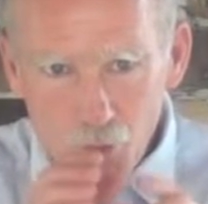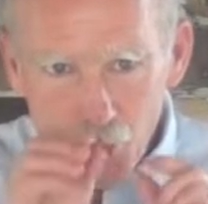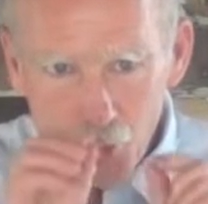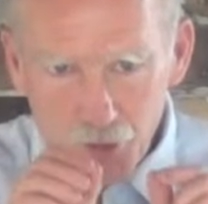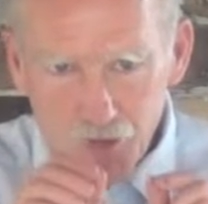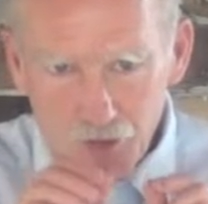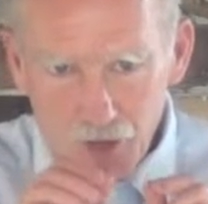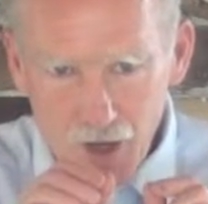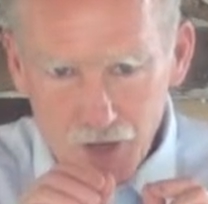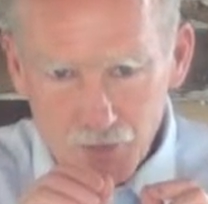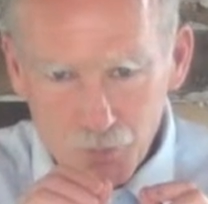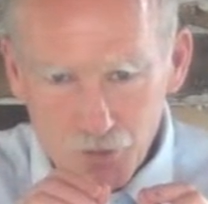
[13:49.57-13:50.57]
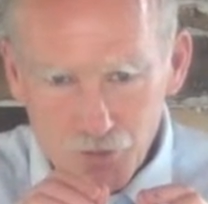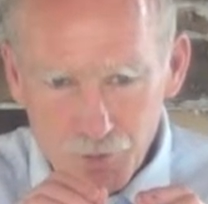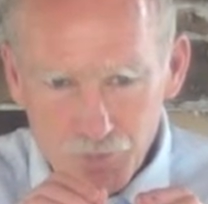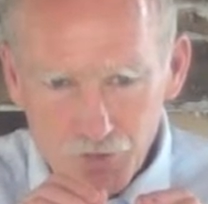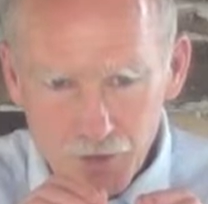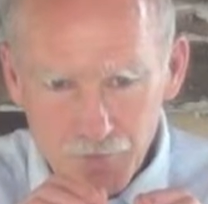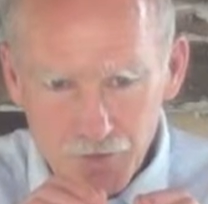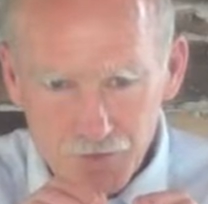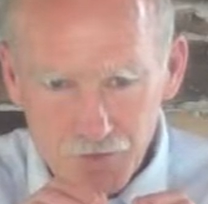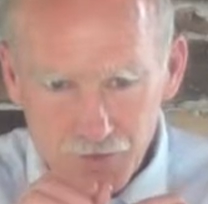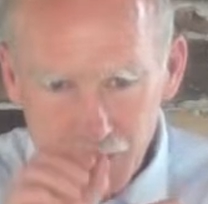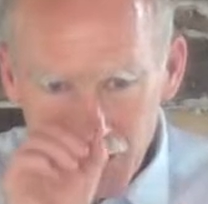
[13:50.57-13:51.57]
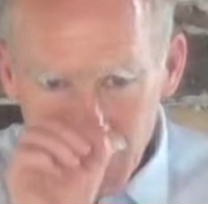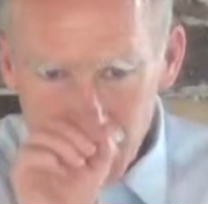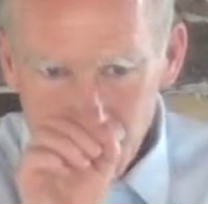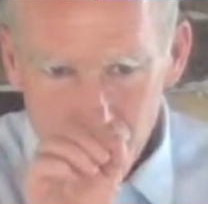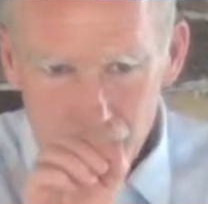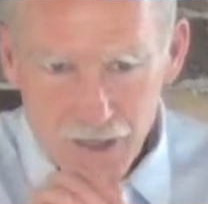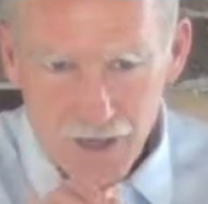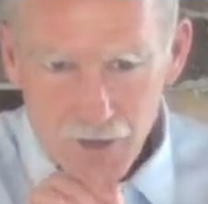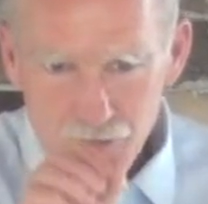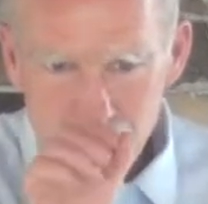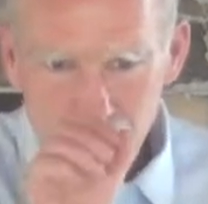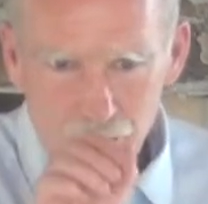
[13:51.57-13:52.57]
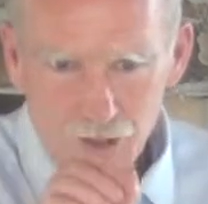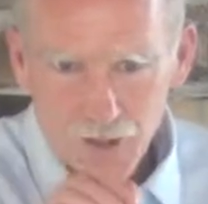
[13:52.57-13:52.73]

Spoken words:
Orthodox worship services, down to